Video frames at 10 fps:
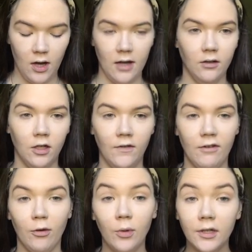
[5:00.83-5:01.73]
I don't know if
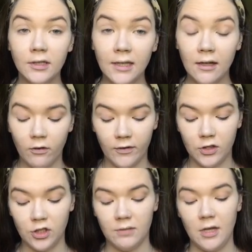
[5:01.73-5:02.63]
everyone does that or if
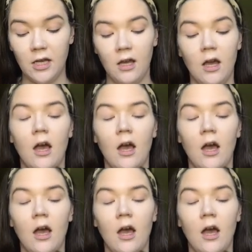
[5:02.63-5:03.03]
it's just me.